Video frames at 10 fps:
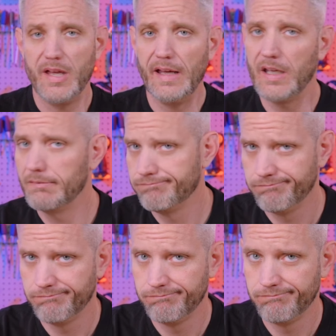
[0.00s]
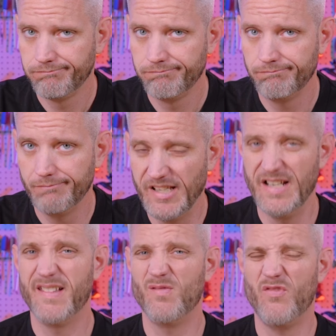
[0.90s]
big and it
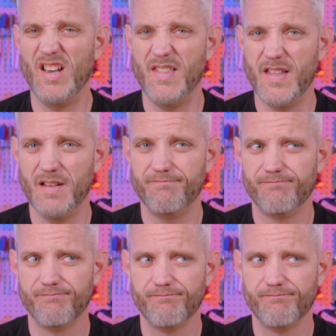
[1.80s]
doesn't fit in the